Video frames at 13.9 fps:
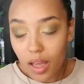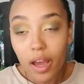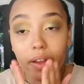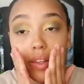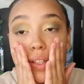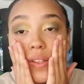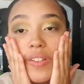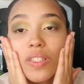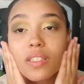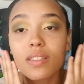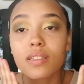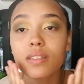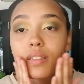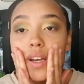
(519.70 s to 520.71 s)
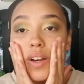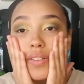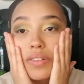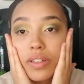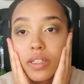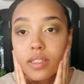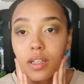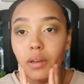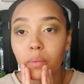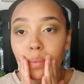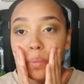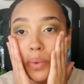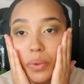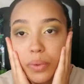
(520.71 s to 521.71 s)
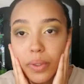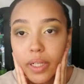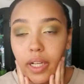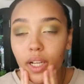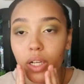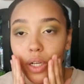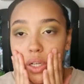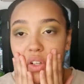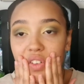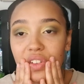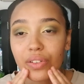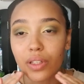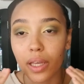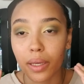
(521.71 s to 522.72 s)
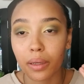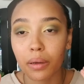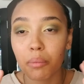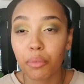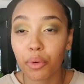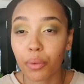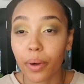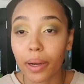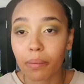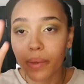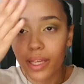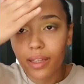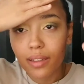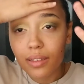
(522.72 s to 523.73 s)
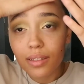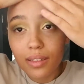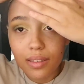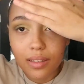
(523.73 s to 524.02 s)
I think this stuff is pretty good for like priming,